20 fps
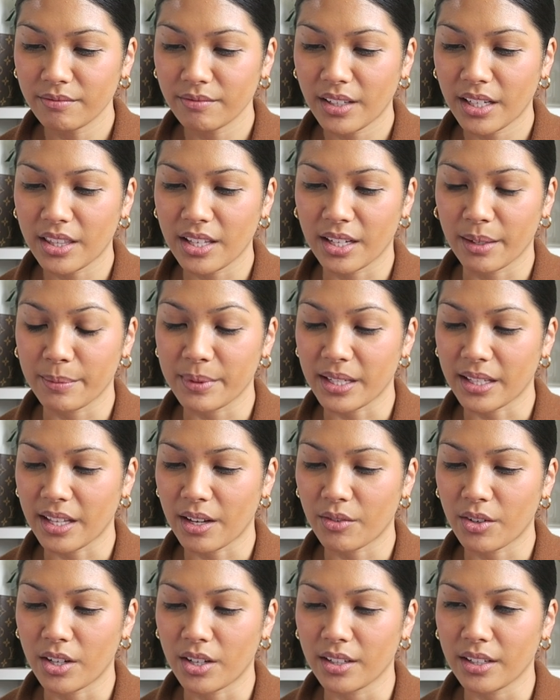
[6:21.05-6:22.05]
I think I'm saying
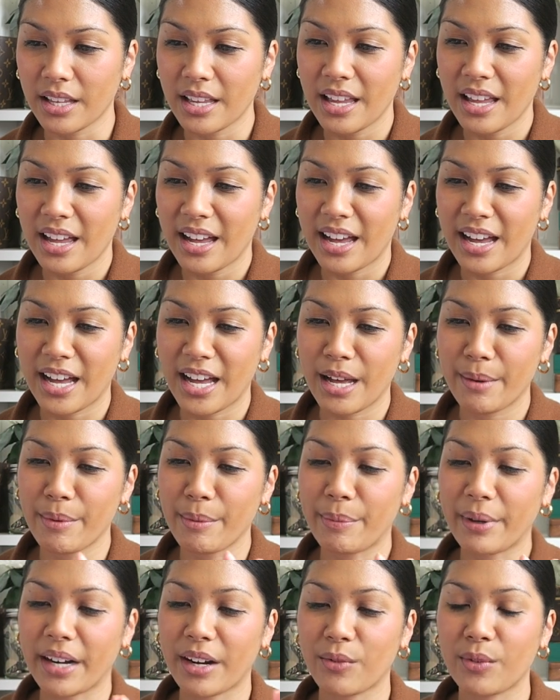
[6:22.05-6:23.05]
that wrong.
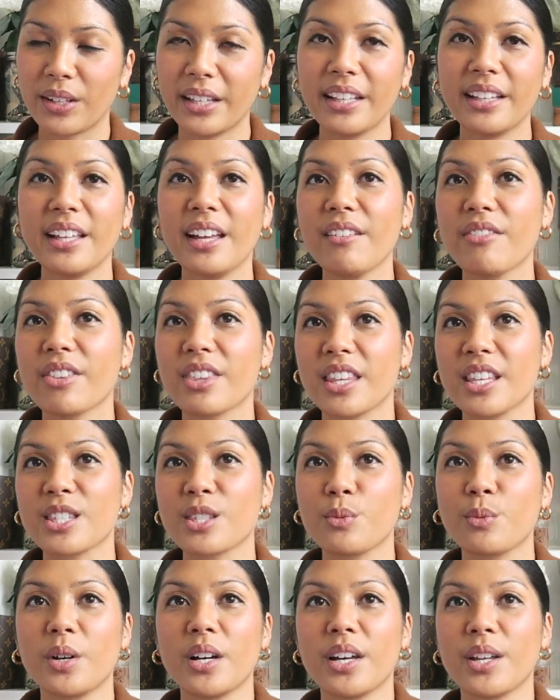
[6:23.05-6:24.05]
Um, but I really love
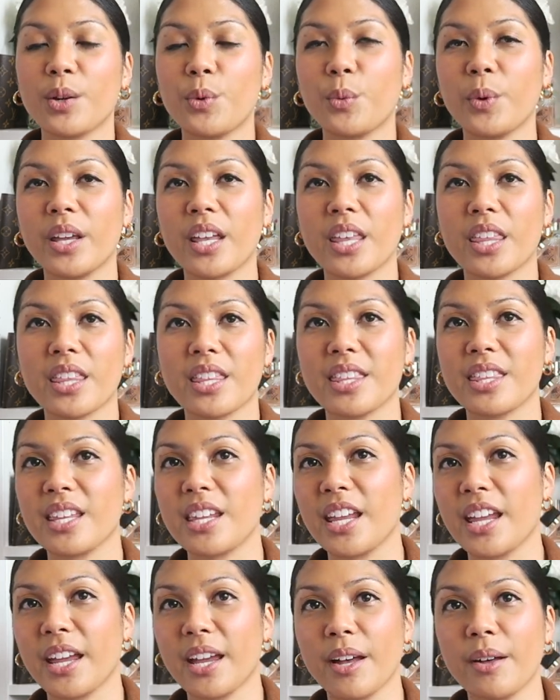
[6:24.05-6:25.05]
this one with
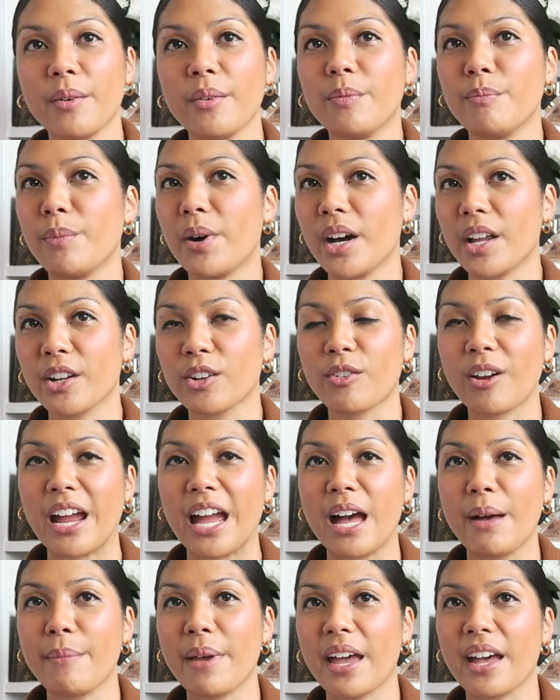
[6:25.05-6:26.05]
the
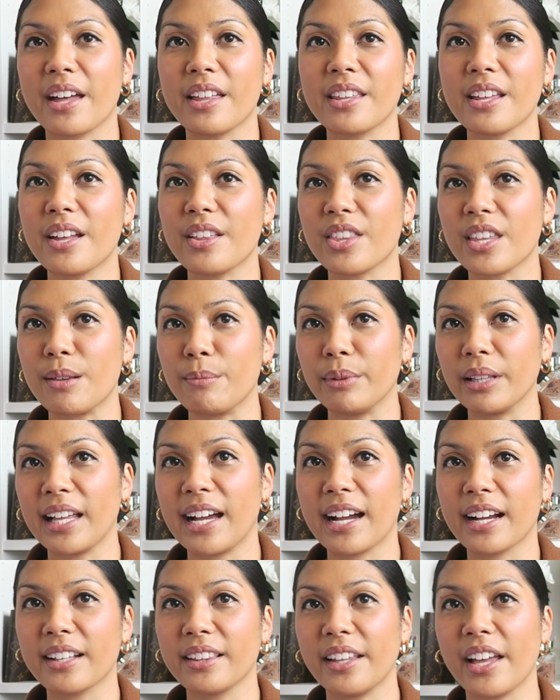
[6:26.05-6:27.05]
monogram and the
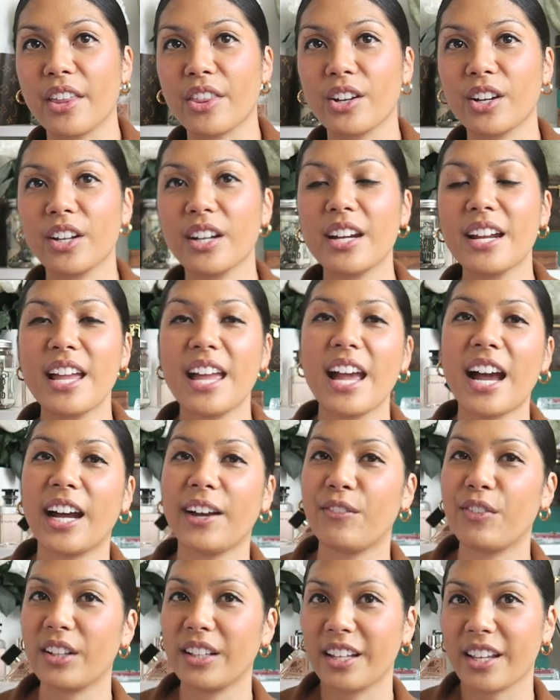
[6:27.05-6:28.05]
black leather.
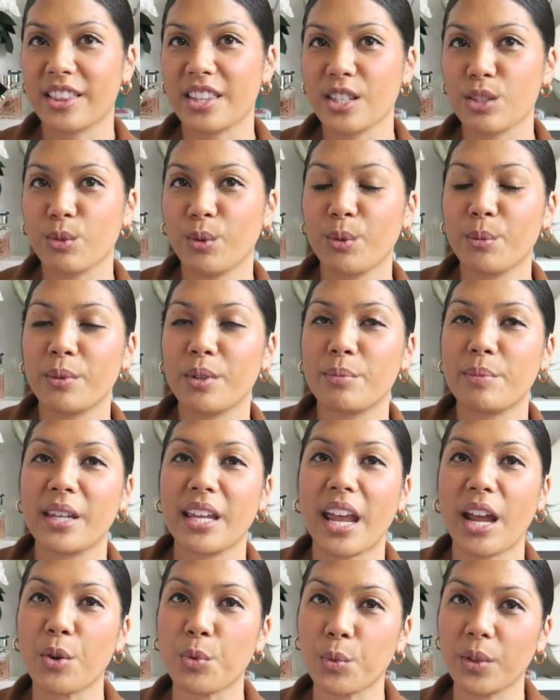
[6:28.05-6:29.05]
I feel like this one would
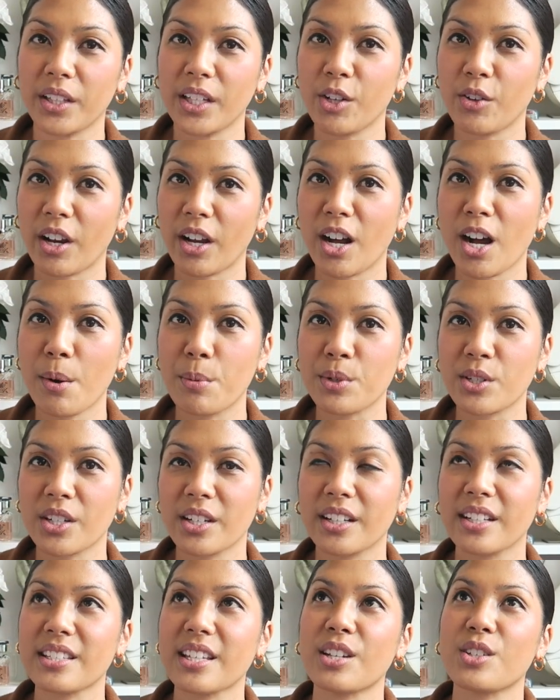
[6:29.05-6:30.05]
be a really great
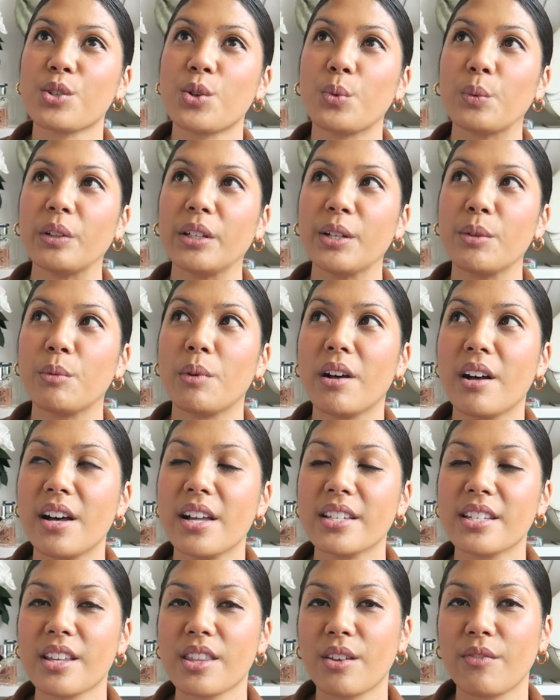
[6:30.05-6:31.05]
option because I don't really
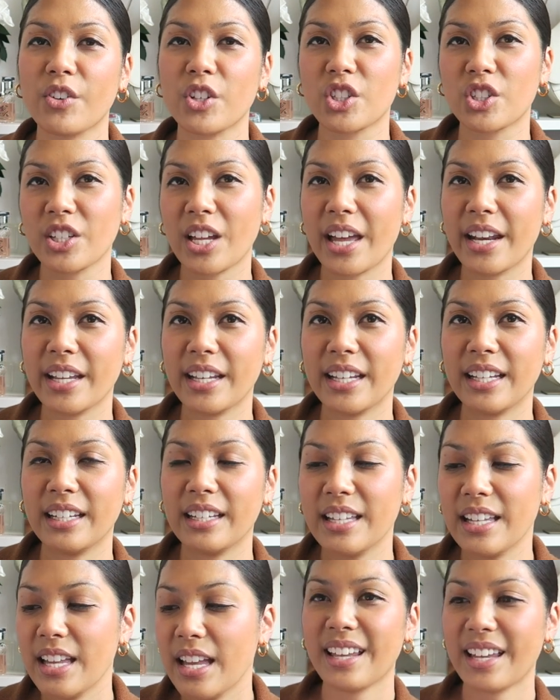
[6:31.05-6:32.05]
want the
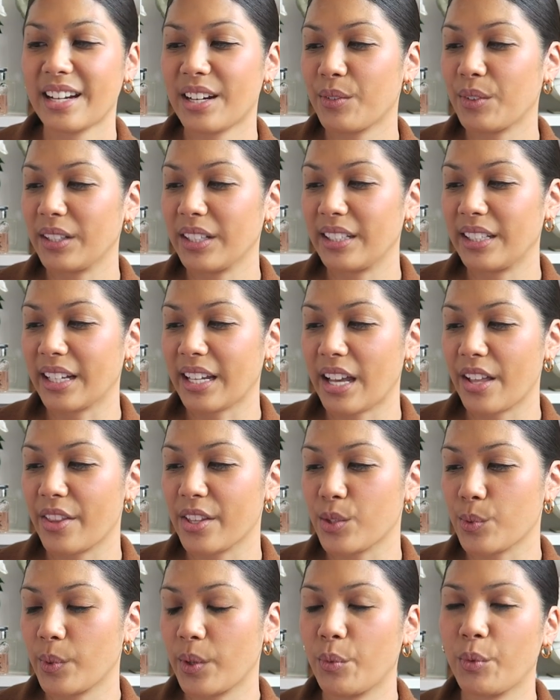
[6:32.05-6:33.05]
vachetta. And I really like how
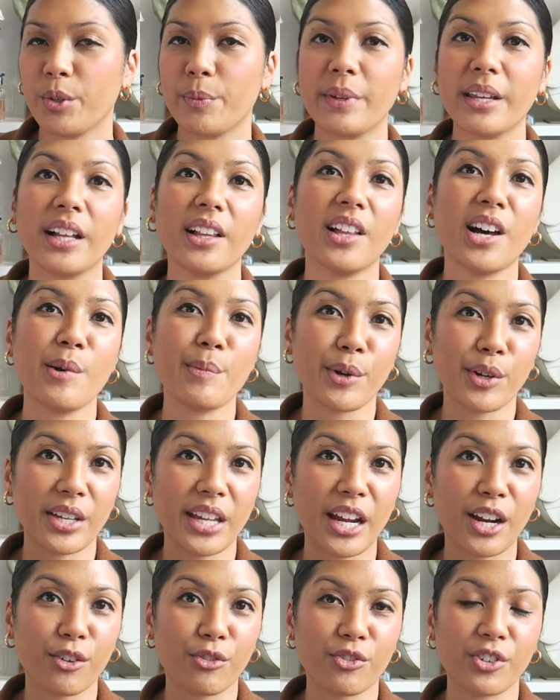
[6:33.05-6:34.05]
this one would be a lot more
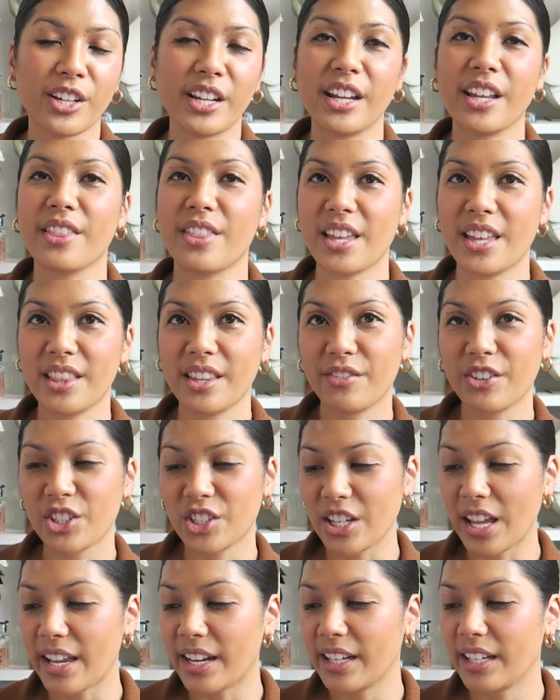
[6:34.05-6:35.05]
carefree than the
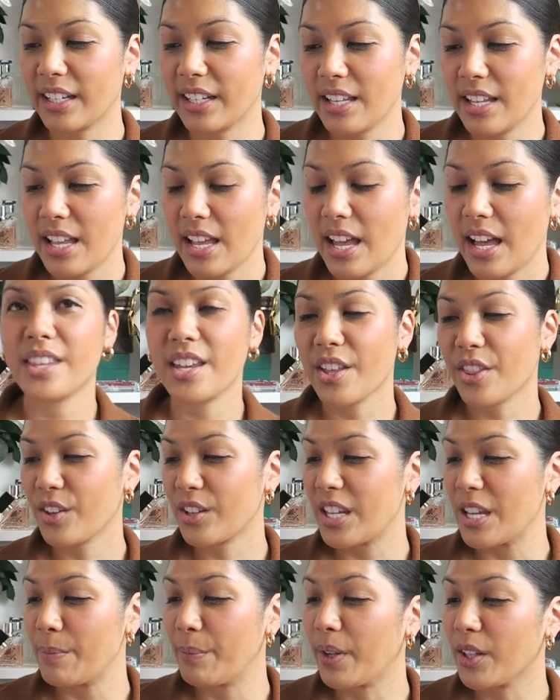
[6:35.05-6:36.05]
vachetta. The other
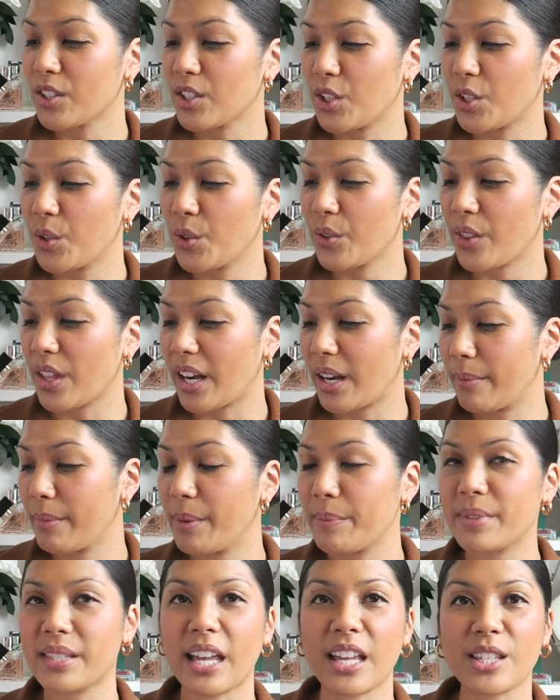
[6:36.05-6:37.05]
Keepall too that I'm
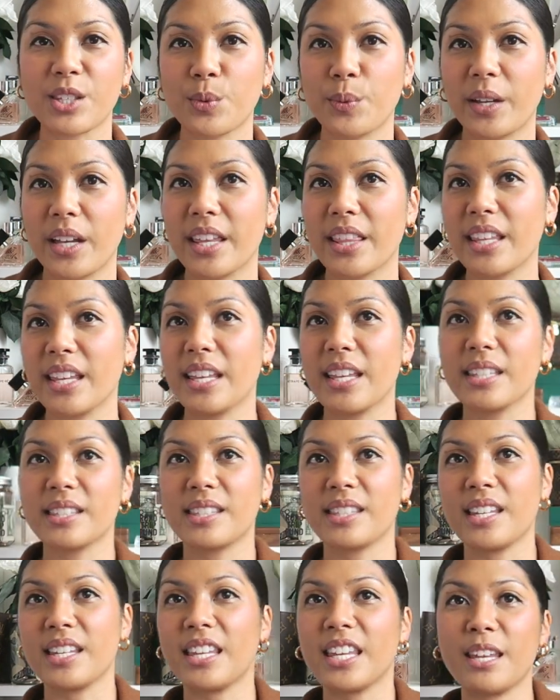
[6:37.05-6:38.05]
obsessed with is
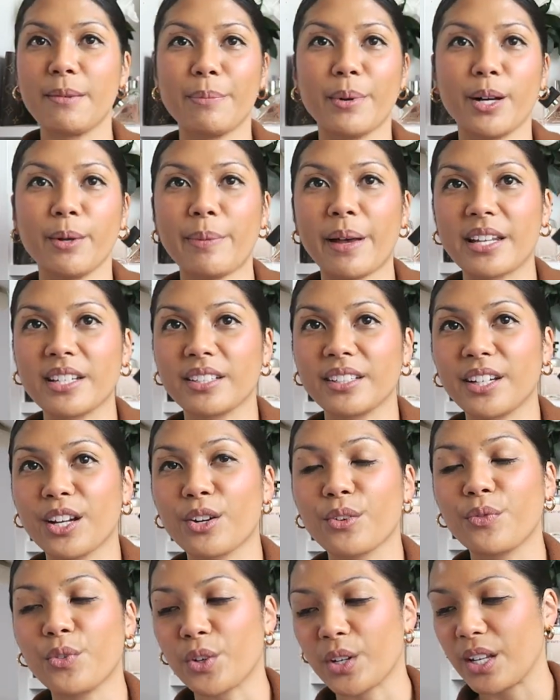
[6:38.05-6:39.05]
the Keepall
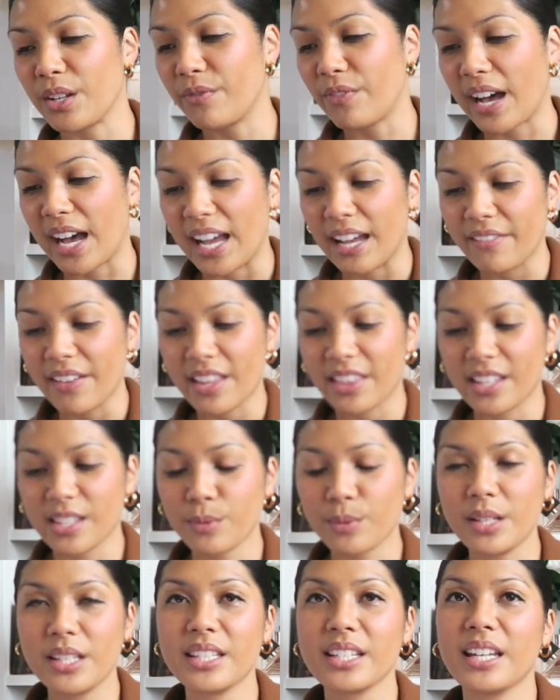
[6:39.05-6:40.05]
bandolier 45. And this
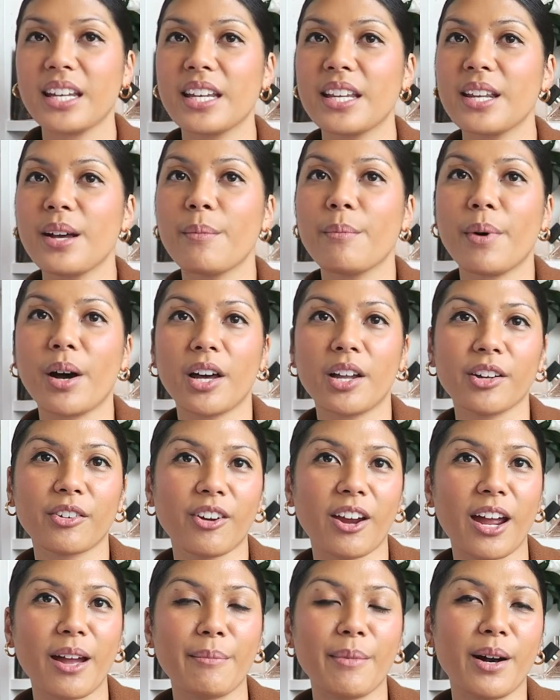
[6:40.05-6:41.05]
one's in
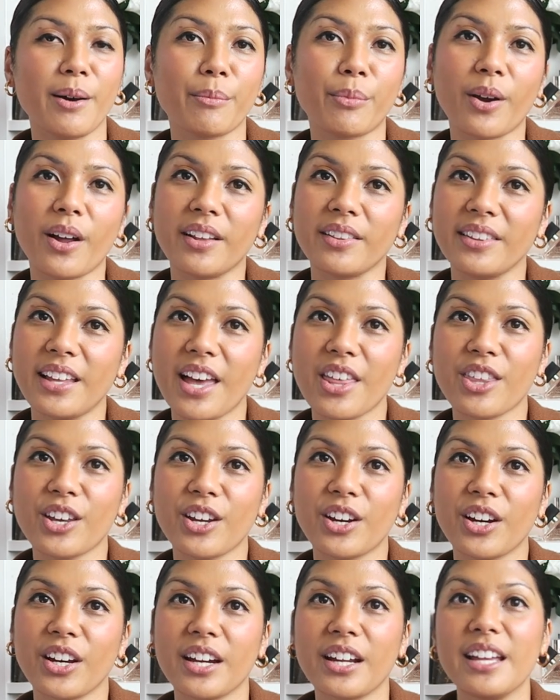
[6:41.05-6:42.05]
monogram empreinte
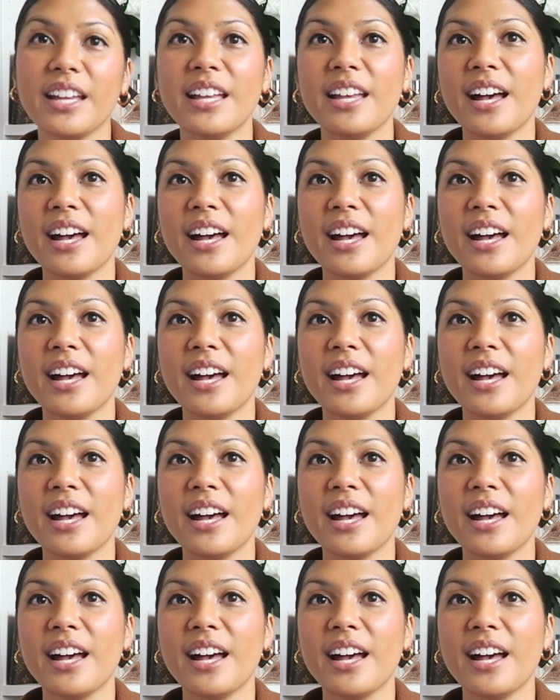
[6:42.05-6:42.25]
leather.